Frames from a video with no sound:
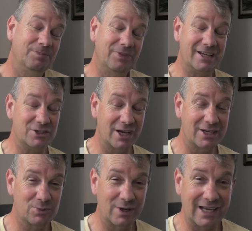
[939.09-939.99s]
these
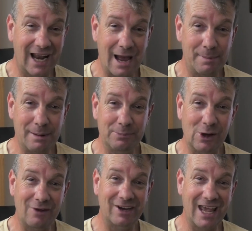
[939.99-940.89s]
things when they come up you
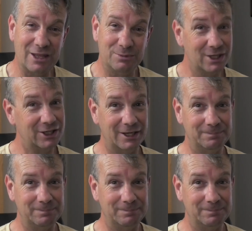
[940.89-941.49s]
have to get them, don't you?